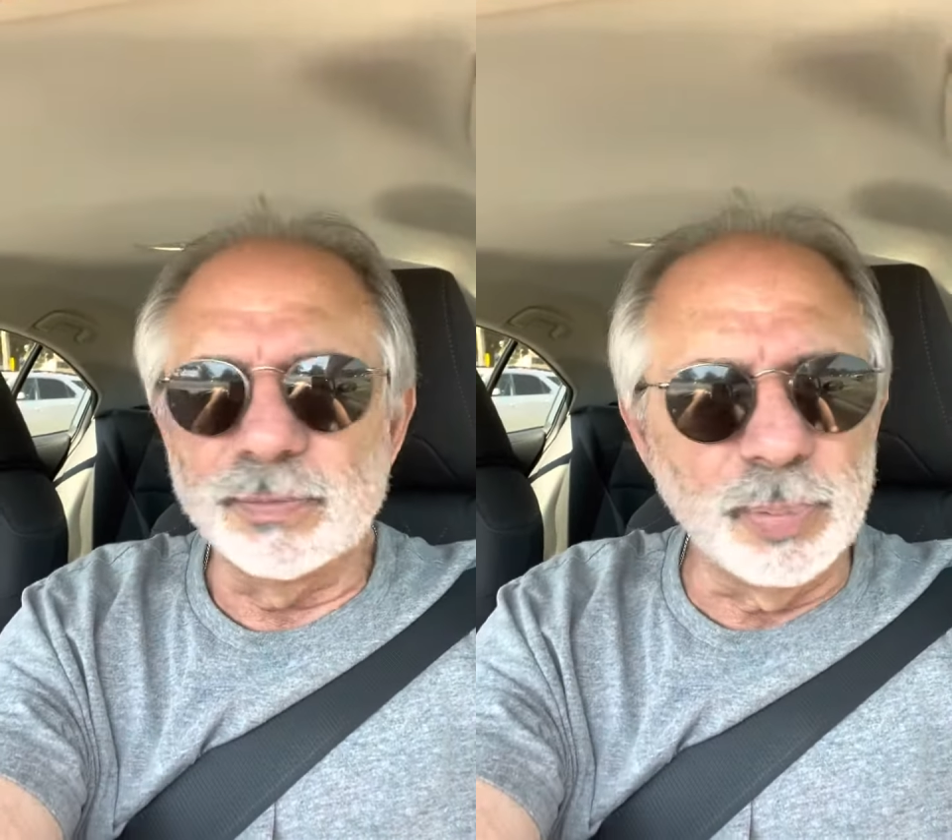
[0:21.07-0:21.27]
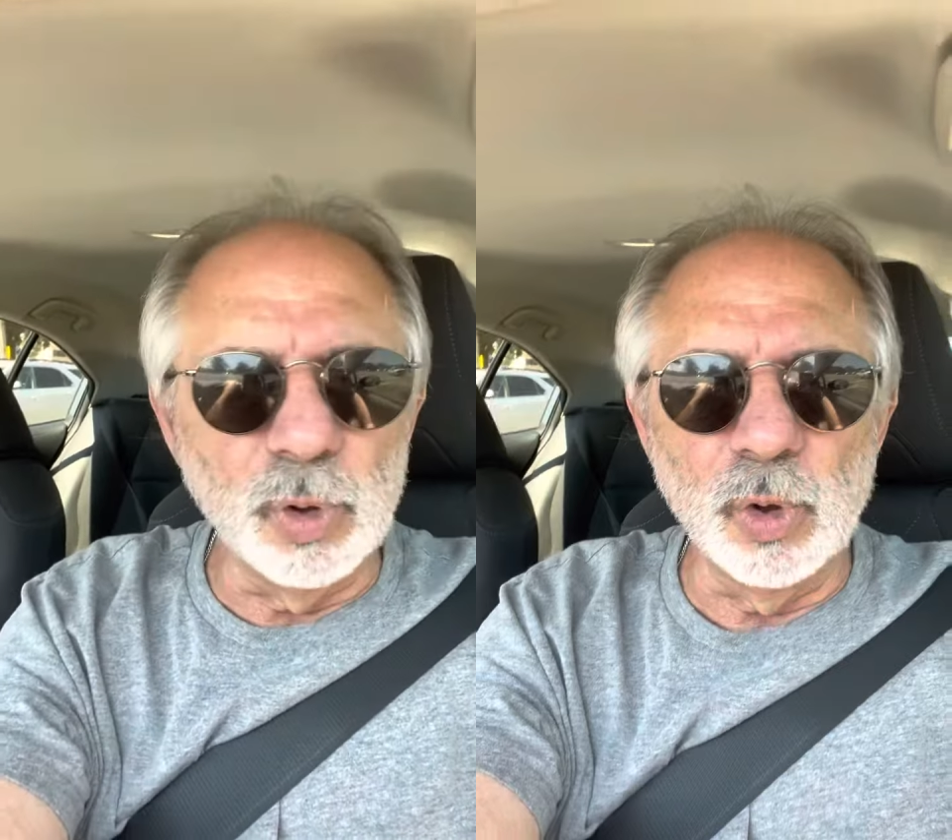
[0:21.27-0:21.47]

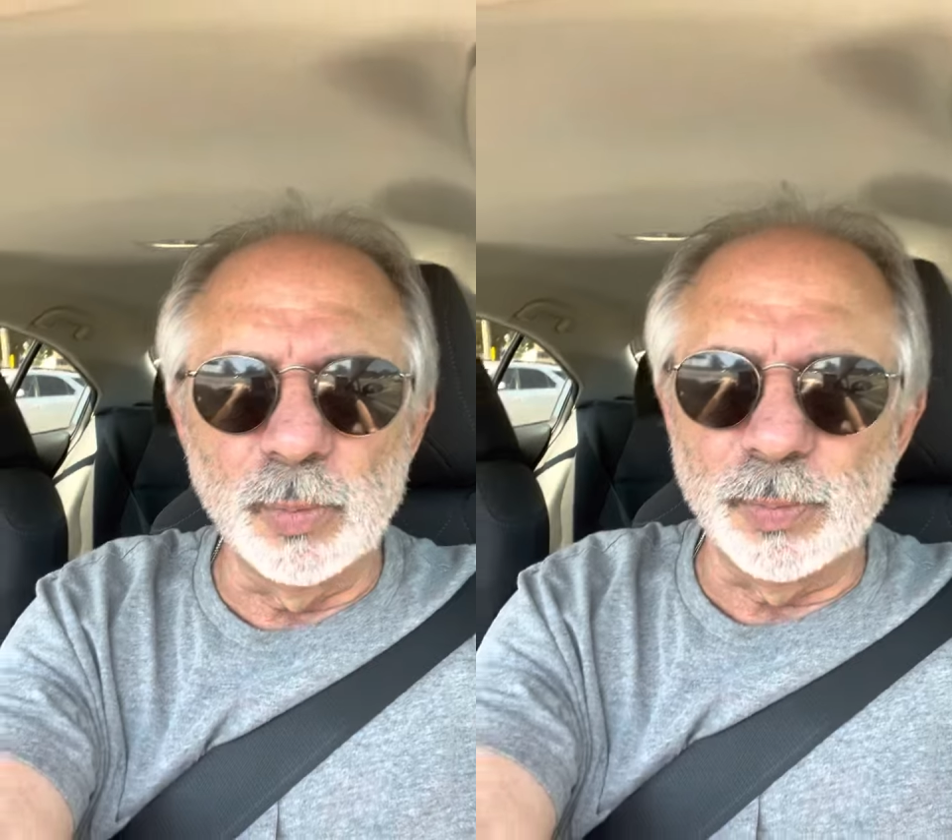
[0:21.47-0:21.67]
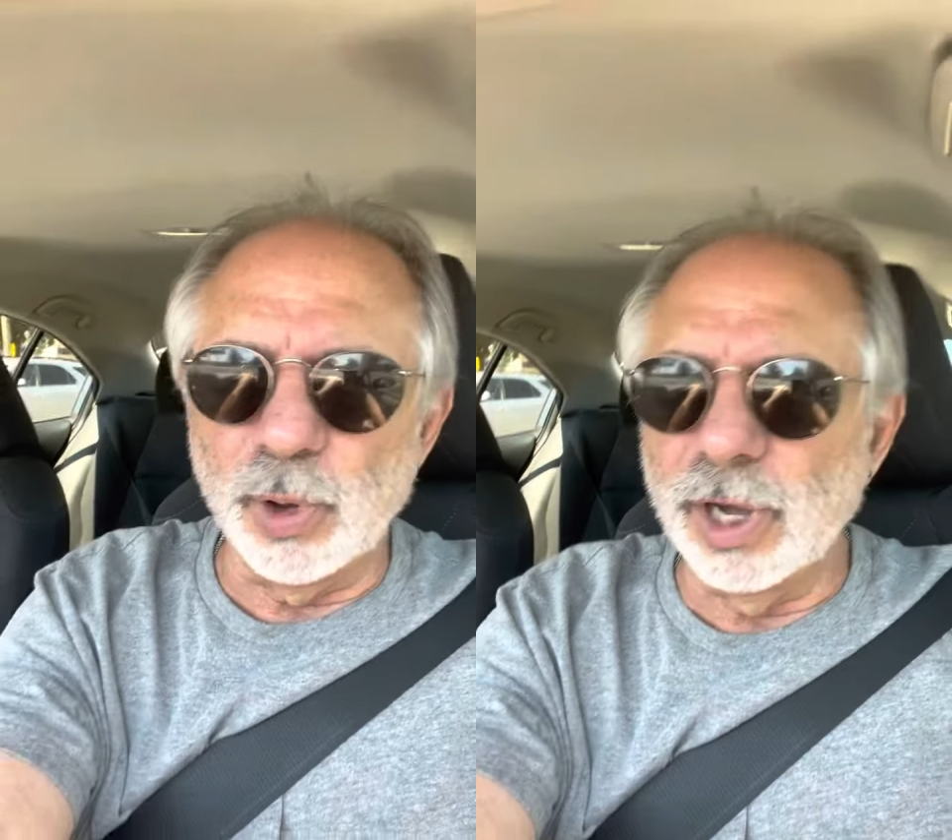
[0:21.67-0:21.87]

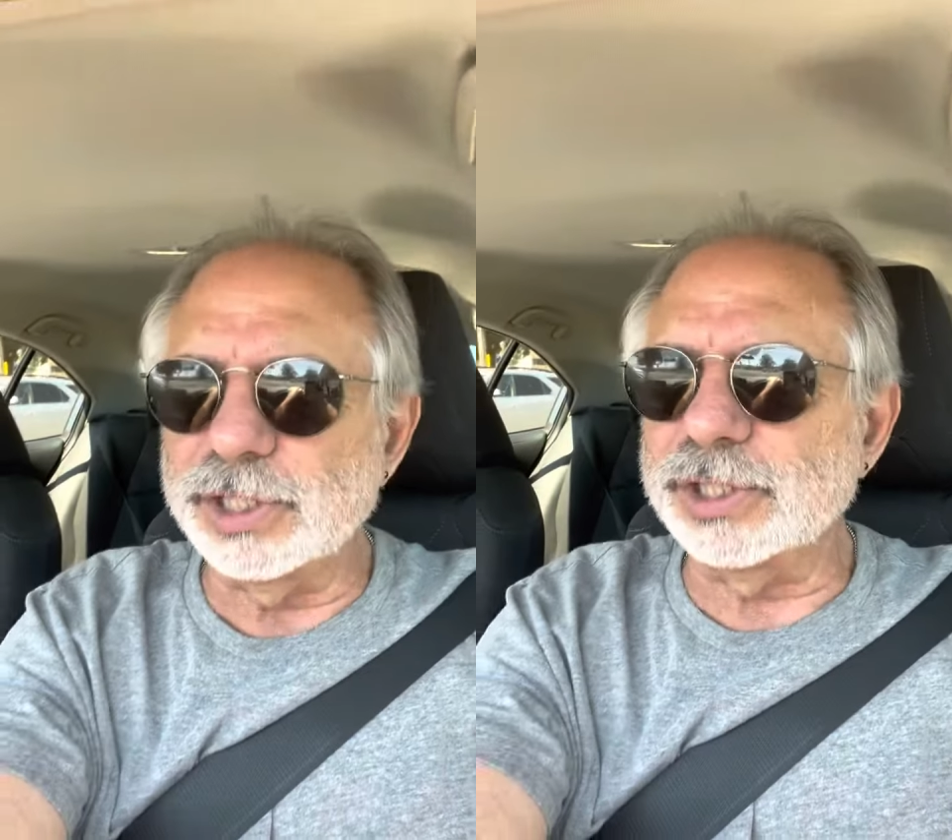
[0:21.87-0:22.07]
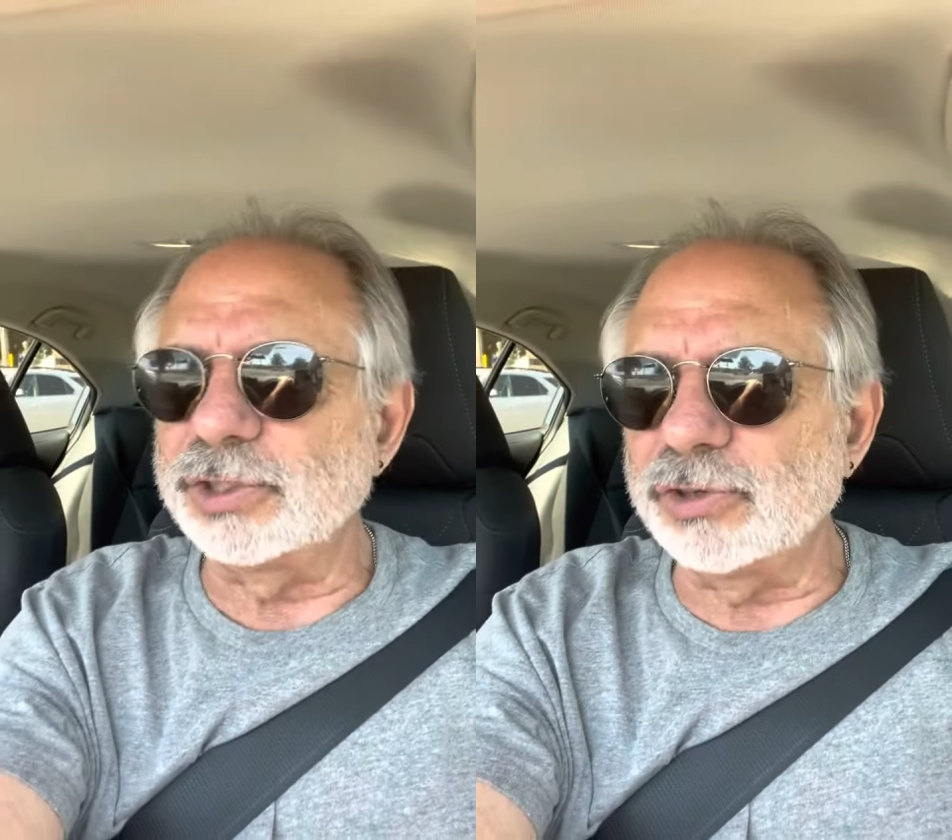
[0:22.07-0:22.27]
Pull,
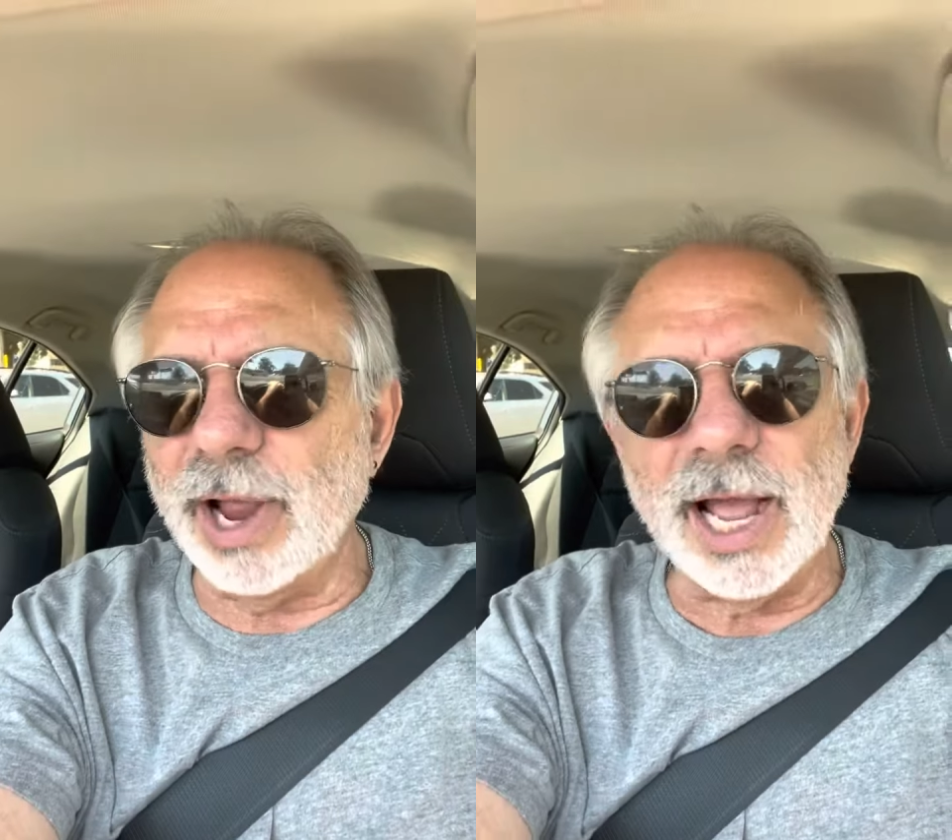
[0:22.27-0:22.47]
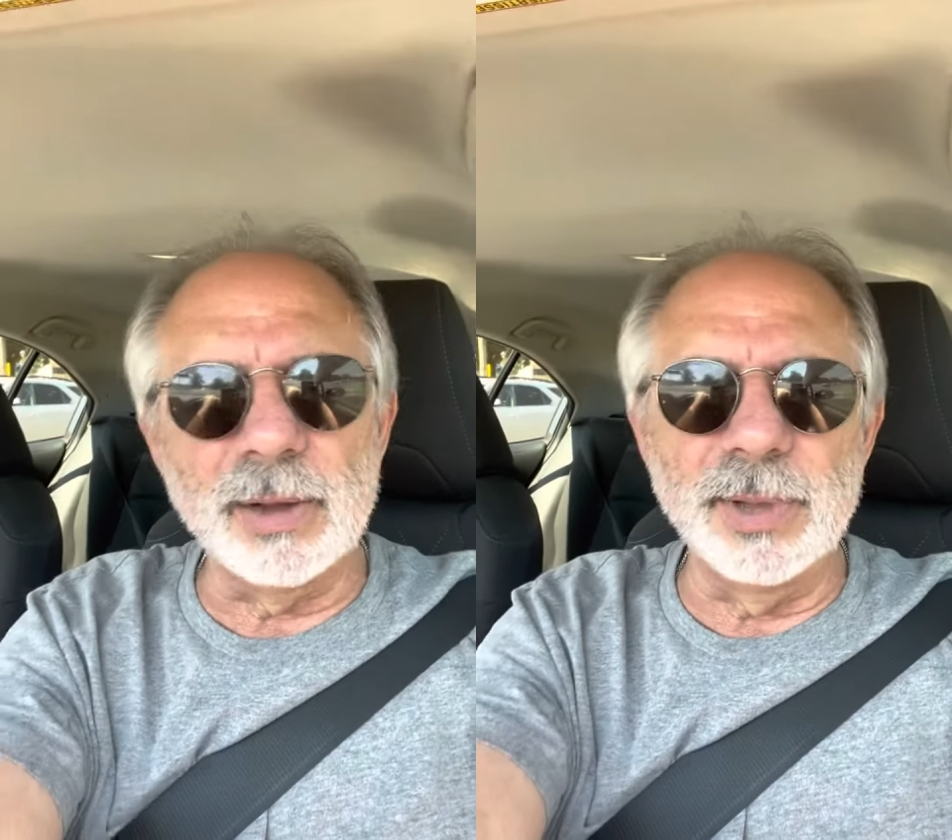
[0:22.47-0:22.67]
push,
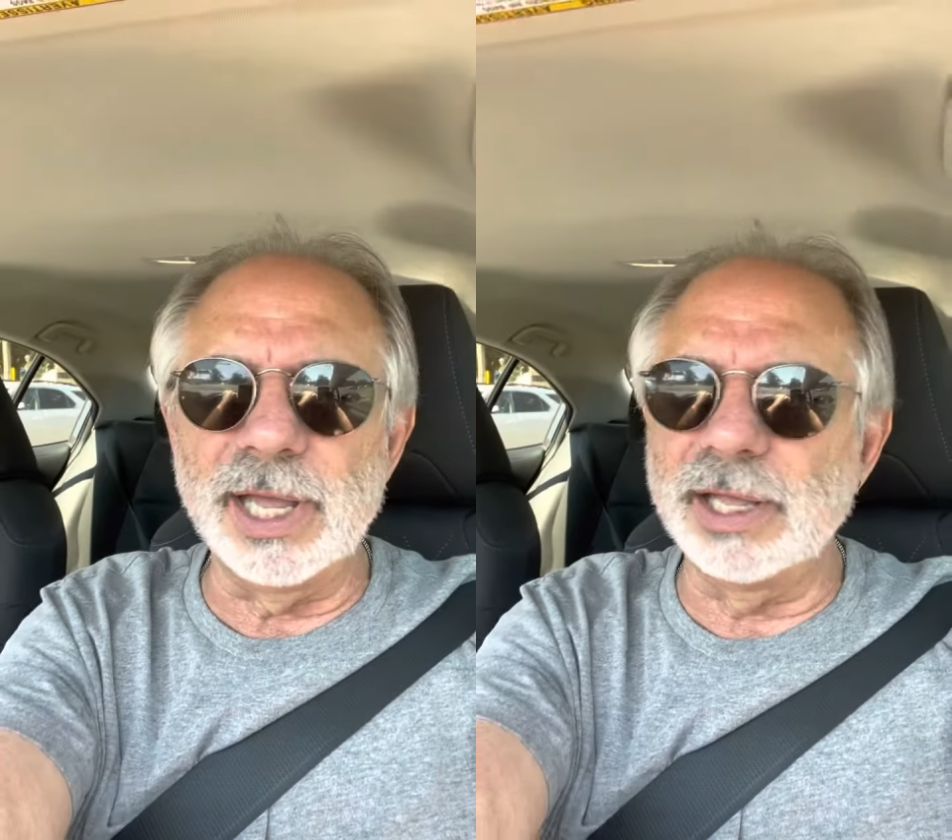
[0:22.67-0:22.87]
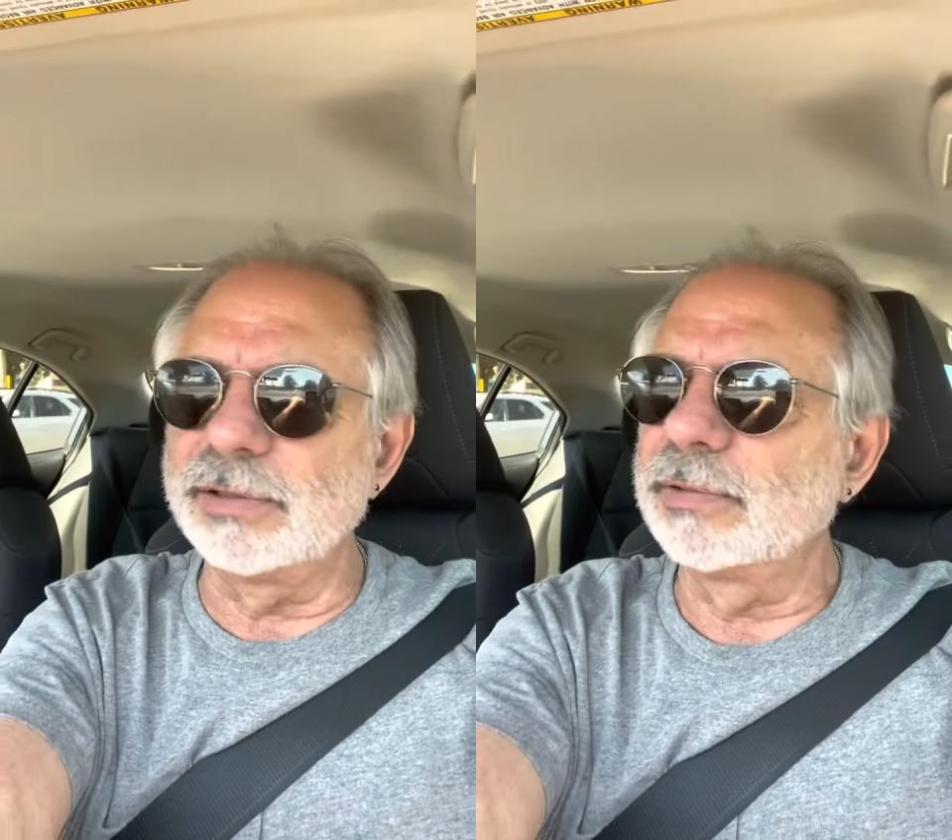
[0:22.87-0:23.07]
drag them
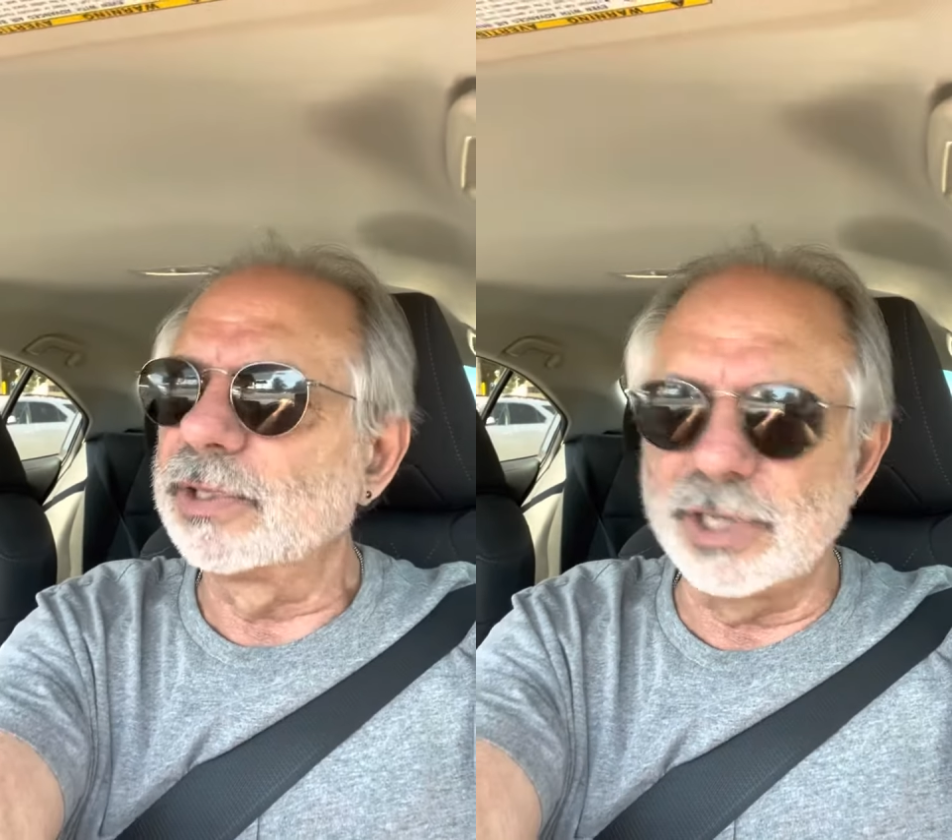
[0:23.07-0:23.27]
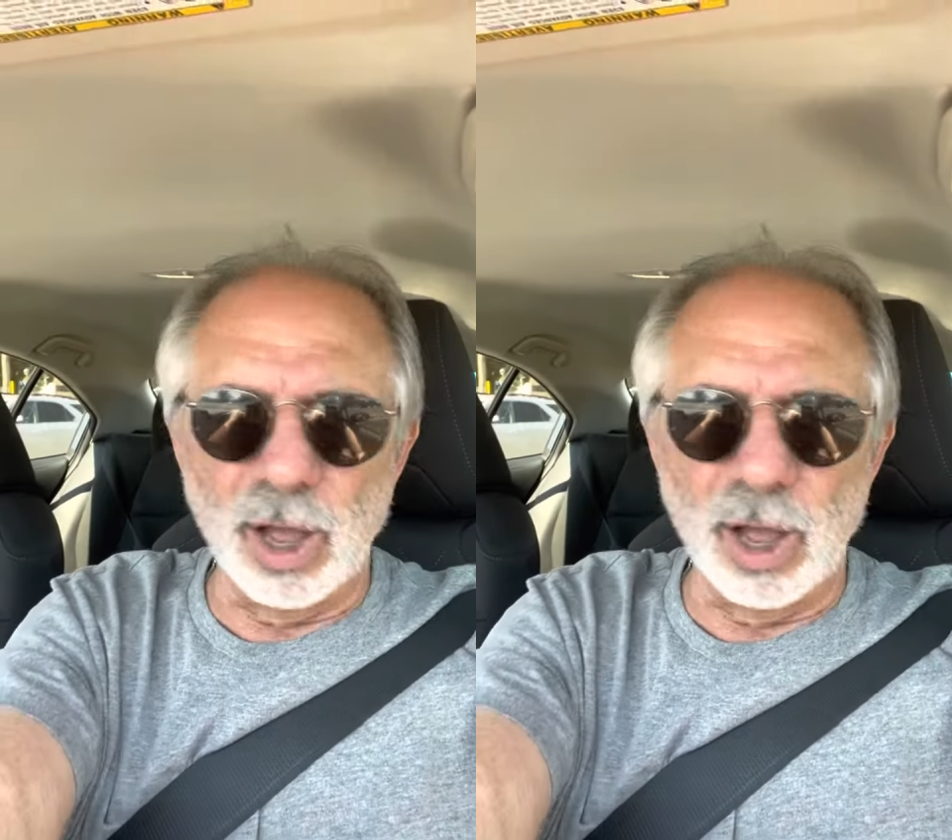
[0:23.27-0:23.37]
in,